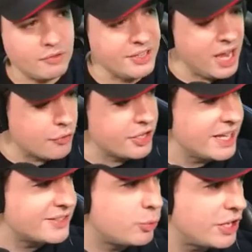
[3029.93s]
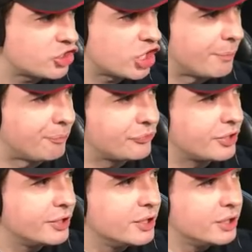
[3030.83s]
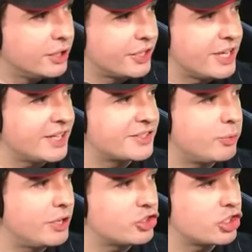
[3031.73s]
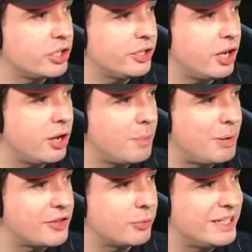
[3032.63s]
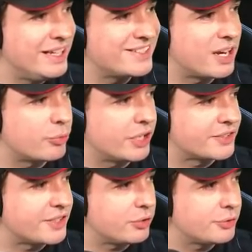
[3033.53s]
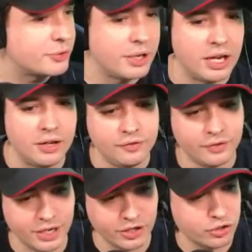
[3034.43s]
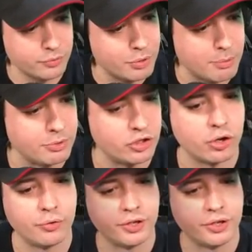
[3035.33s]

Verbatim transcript: now, the next question. The next question, by the way, Nessa Rix, I also have, and I should probably show